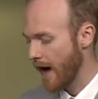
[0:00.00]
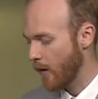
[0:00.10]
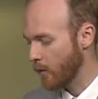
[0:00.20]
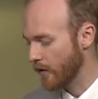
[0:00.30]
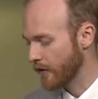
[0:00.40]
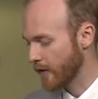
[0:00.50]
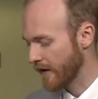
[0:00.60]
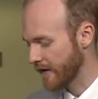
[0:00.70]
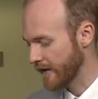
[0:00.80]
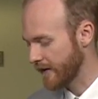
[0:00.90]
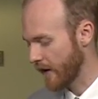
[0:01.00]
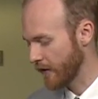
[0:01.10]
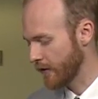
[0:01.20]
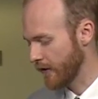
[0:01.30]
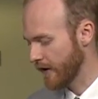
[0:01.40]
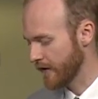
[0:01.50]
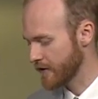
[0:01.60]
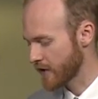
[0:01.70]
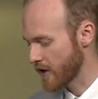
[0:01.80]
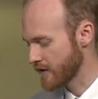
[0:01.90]
Windsor Essex Health Unit is
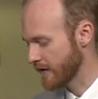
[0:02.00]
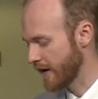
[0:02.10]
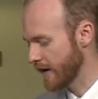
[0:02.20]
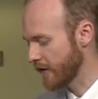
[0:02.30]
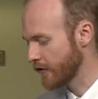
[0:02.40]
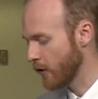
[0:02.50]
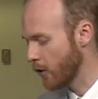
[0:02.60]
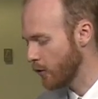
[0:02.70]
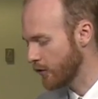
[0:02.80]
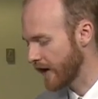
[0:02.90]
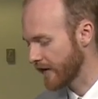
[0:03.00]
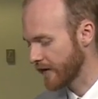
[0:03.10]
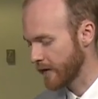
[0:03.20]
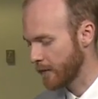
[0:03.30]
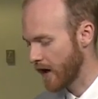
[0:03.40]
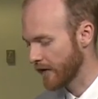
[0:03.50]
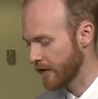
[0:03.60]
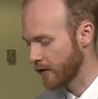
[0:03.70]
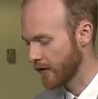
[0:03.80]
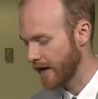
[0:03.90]
in charge of letting us know who tests
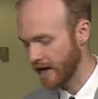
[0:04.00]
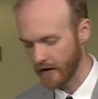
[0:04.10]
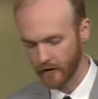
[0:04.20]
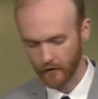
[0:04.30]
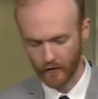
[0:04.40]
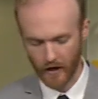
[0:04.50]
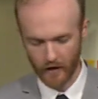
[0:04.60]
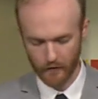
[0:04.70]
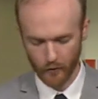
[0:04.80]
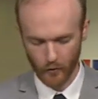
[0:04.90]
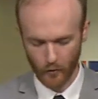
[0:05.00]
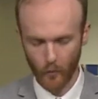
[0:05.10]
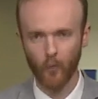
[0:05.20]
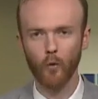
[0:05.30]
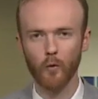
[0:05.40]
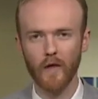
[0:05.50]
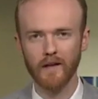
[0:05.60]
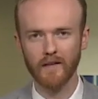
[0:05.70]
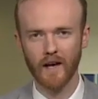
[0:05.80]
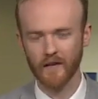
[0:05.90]
positive or negative for who
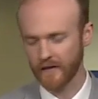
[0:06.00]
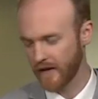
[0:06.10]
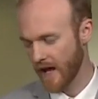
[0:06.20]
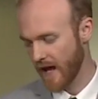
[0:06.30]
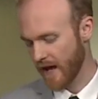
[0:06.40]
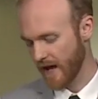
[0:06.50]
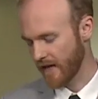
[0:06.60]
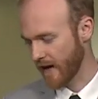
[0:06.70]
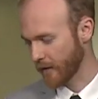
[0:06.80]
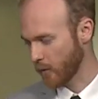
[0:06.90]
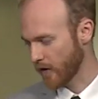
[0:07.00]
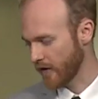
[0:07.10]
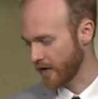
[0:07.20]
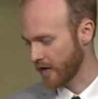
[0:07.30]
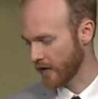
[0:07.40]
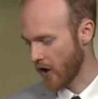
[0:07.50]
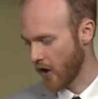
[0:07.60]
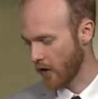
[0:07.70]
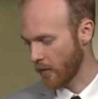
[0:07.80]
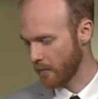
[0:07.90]
they test. And that's where this has
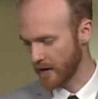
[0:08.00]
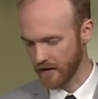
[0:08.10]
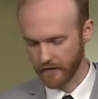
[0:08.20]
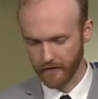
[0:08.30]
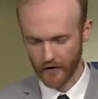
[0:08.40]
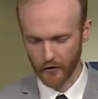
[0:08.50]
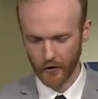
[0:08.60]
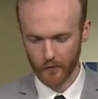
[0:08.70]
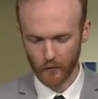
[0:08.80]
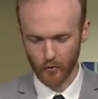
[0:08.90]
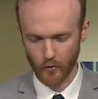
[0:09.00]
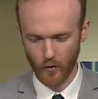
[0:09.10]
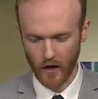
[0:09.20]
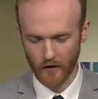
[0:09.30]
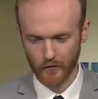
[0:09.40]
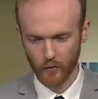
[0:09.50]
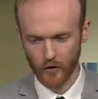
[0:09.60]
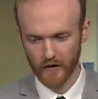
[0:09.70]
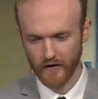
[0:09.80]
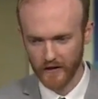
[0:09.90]
all been funneled through. So
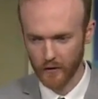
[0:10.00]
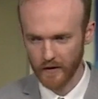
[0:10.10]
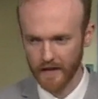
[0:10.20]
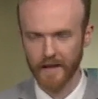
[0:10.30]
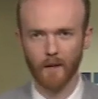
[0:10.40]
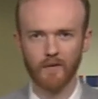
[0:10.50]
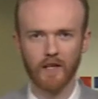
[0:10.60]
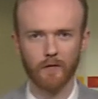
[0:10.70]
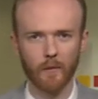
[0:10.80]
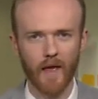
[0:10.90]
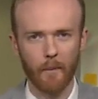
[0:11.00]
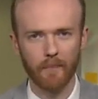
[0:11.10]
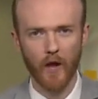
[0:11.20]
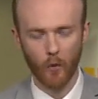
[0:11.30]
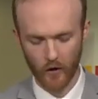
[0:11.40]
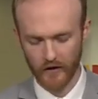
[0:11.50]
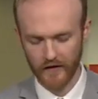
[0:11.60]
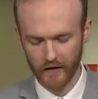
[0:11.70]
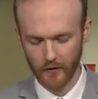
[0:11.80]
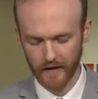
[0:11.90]
we're continuing to get updates from them. We're
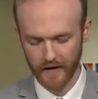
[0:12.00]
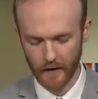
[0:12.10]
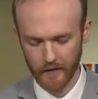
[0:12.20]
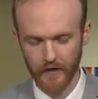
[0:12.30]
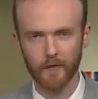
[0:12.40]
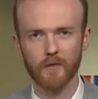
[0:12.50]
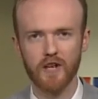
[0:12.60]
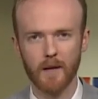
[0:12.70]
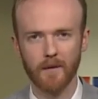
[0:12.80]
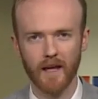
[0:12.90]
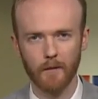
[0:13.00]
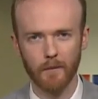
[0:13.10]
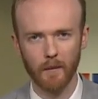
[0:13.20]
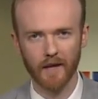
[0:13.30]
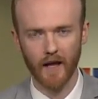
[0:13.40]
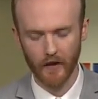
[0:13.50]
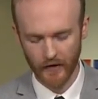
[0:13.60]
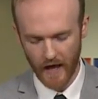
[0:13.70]
continuing to get updates from Chatham-Kent Public Health,